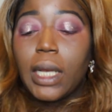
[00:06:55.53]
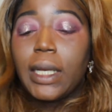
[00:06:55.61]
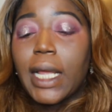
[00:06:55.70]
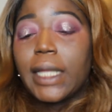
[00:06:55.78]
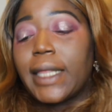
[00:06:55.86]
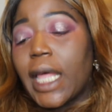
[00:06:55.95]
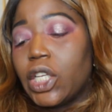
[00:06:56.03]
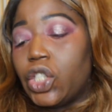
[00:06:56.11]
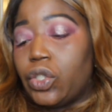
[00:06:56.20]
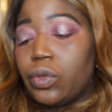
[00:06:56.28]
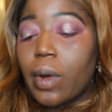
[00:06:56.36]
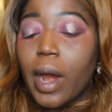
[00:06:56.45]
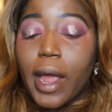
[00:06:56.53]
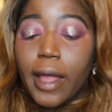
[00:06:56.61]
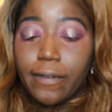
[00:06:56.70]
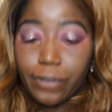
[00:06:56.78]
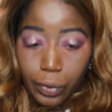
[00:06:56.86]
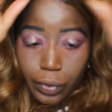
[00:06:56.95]
Let that
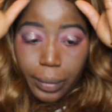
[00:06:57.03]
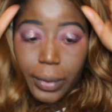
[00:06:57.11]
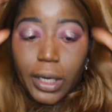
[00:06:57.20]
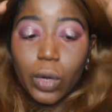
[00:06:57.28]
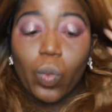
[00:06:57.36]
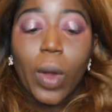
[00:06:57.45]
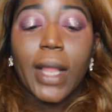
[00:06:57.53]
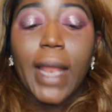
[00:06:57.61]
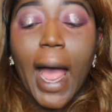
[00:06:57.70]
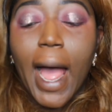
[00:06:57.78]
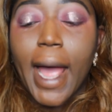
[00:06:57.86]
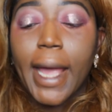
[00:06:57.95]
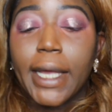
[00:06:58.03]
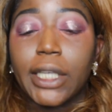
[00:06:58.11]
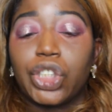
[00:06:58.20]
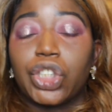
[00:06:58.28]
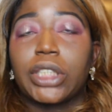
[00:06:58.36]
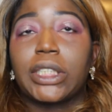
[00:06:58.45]
dry for a minute while
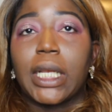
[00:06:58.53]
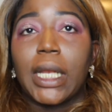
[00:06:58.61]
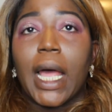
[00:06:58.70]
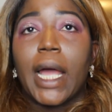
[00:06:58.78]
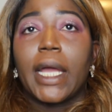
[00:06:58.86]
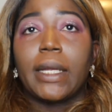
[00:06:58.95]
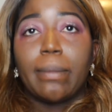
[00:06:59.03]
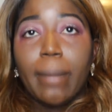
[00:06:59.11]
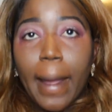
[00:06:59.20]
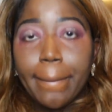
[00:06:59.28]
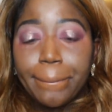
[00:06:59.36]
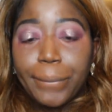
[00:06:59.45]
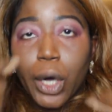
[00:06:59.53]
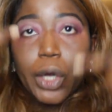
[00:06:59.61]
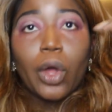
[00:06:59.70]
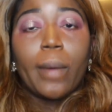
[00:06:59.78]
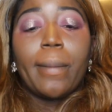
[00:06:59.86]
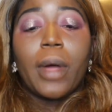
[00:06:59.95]
I just line my
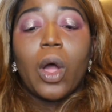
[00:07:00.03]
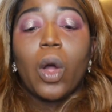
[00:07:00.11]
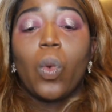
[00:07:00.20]
bottom